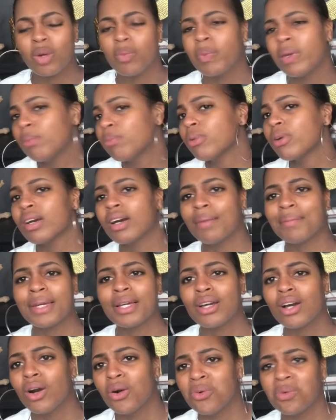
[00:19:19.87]
People come
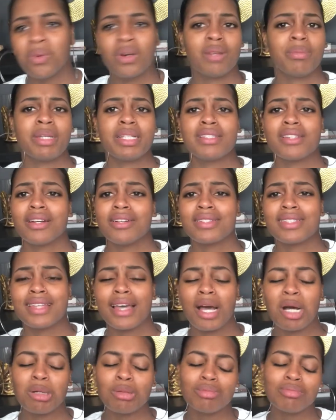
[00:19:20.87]
and go who want to be turned
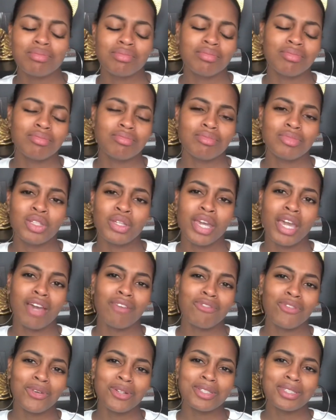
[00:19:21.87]
out. You
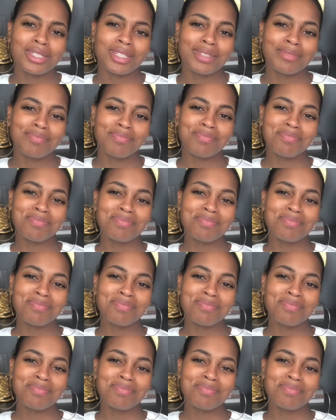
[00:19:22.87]
can't force it.